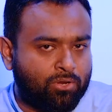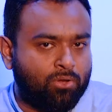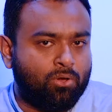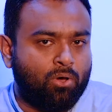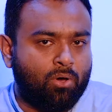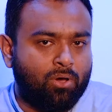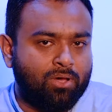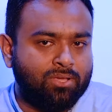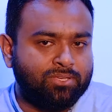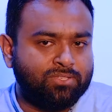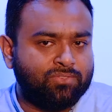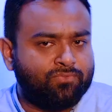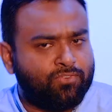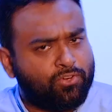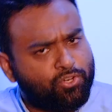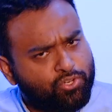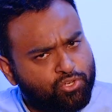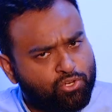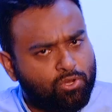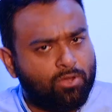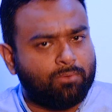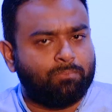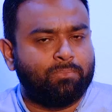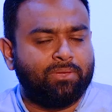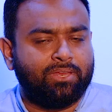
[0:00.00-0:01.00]
cause for a
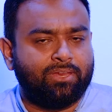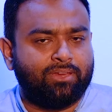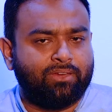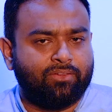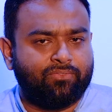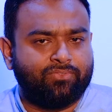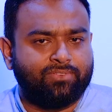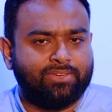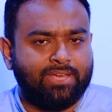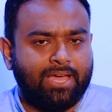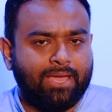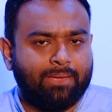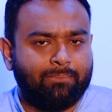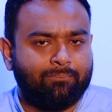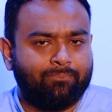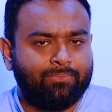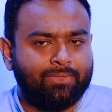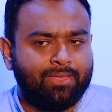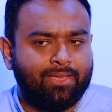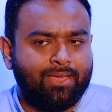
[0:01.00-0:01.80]
short period of time.